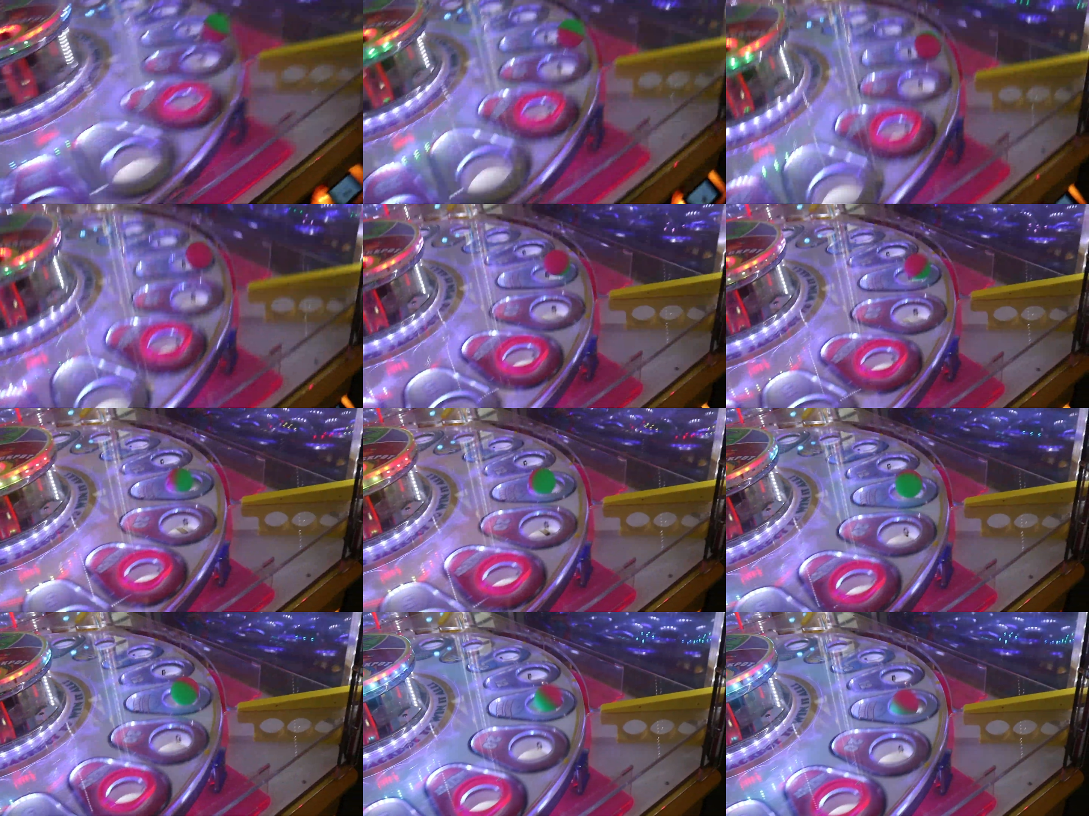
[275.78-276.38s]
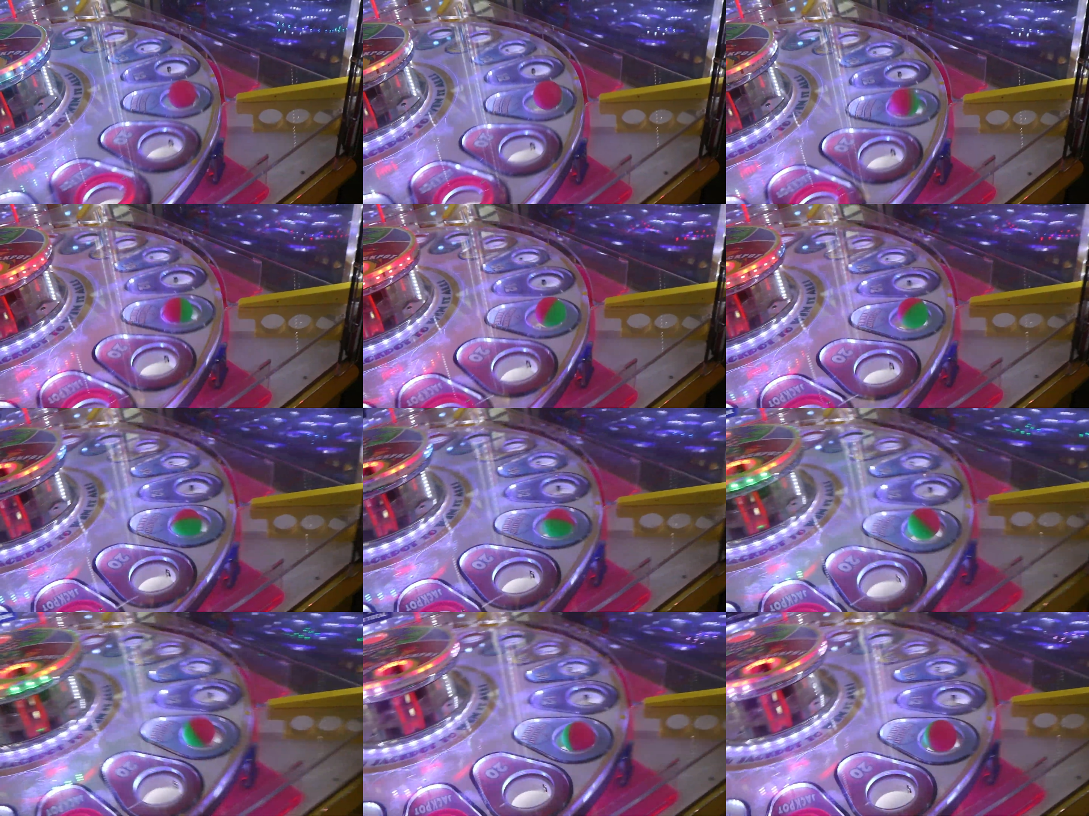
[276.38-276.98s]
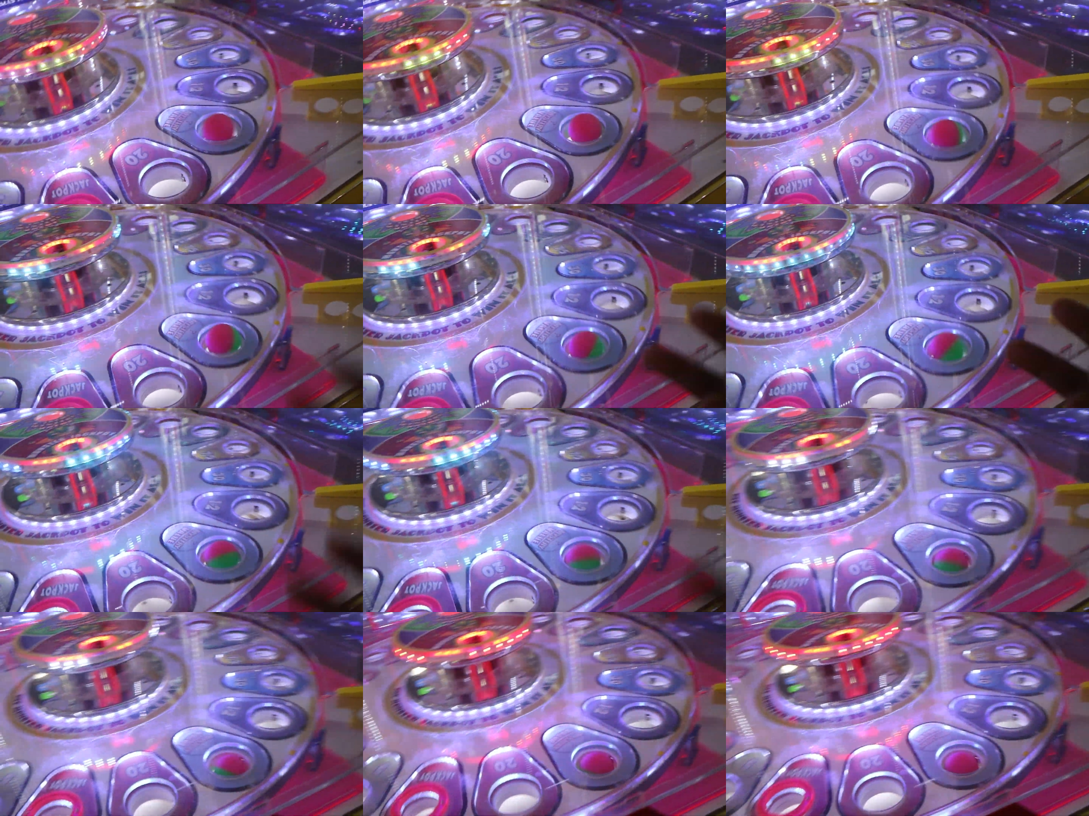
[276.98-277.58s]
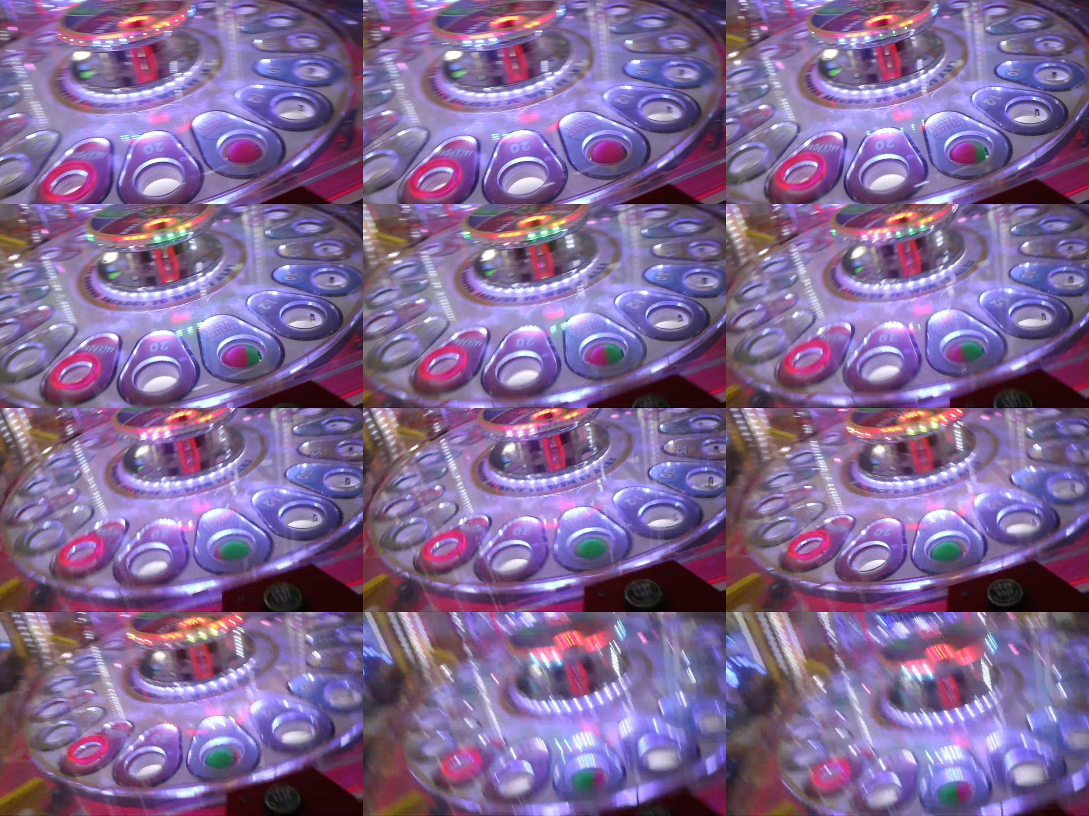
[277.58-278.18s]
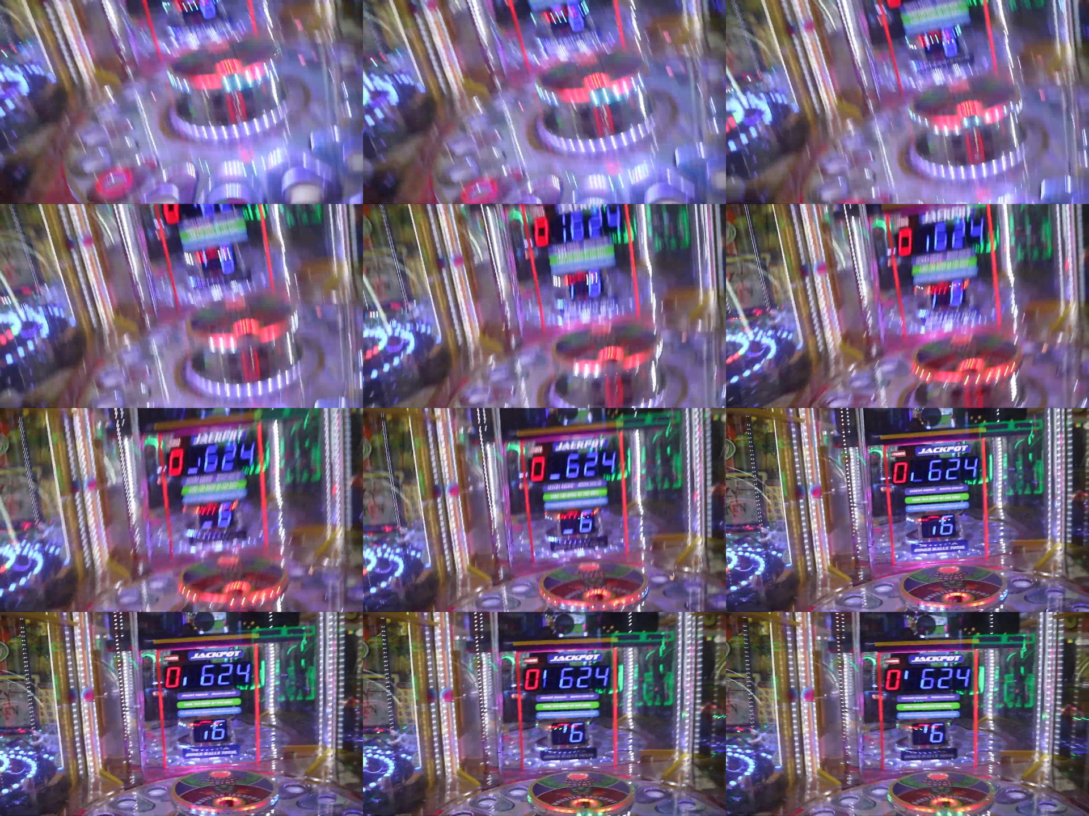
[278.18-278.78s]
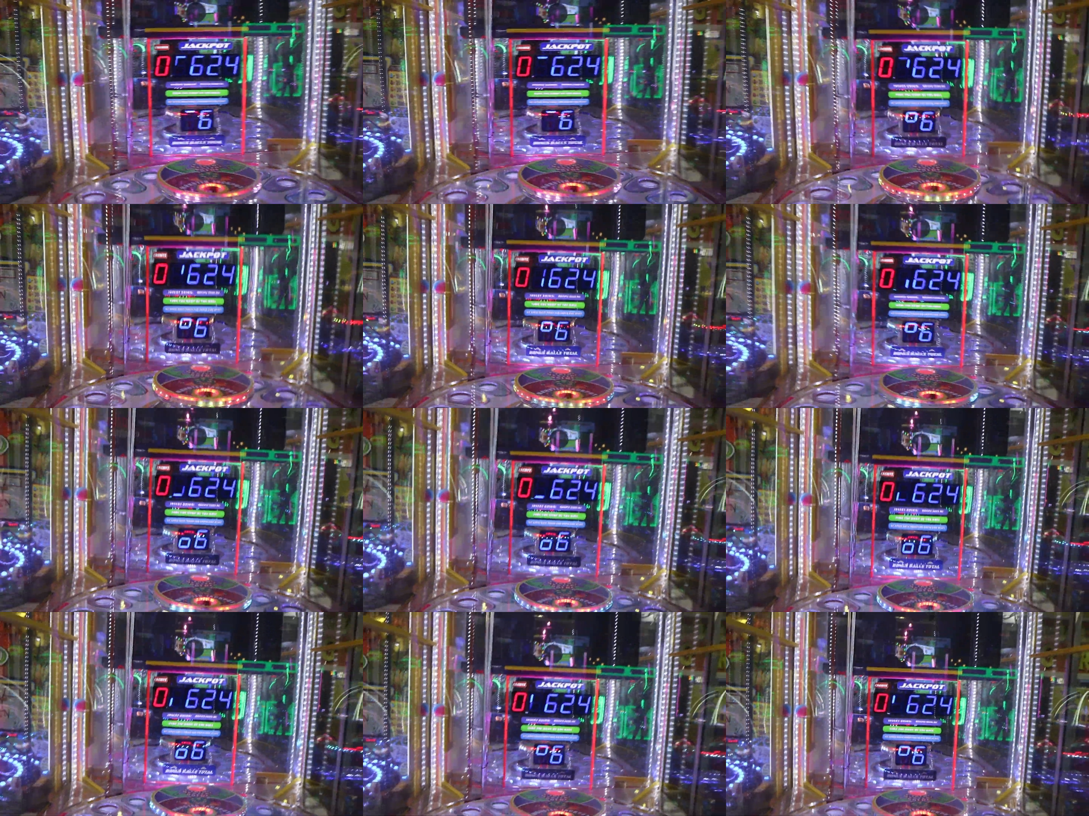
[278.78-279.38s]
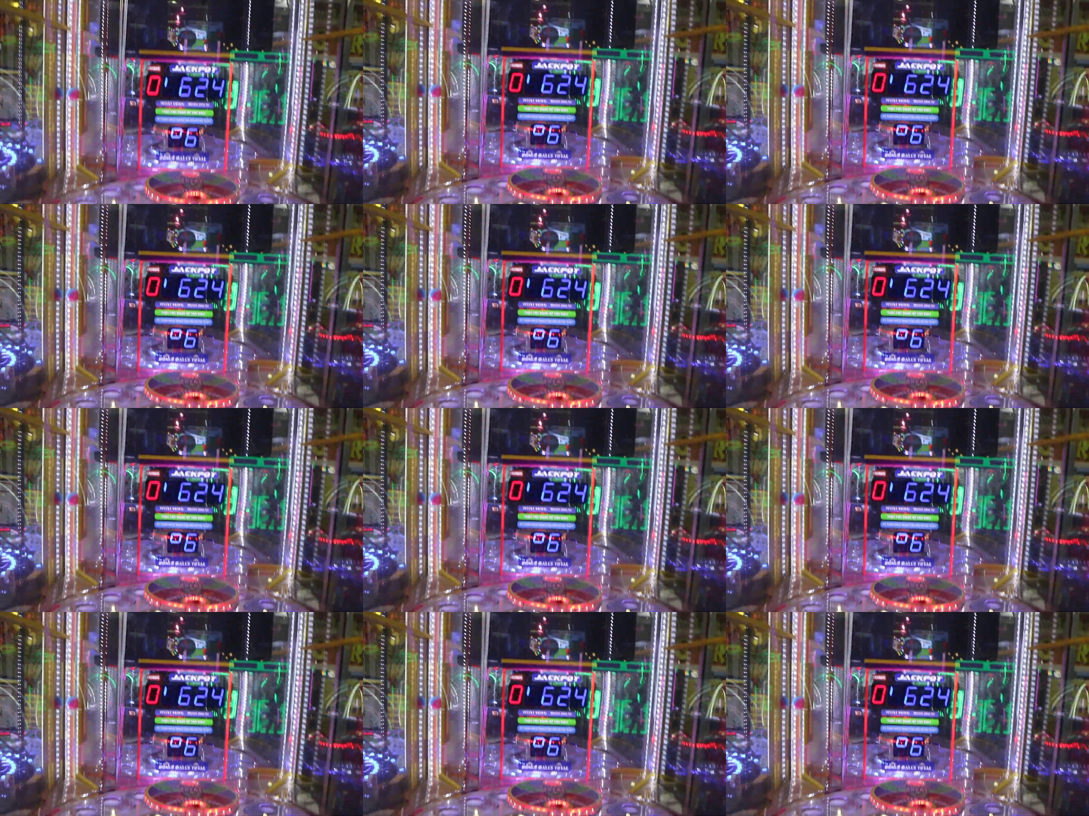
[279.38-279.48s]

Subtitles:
No face is visible, so there are no lips to read.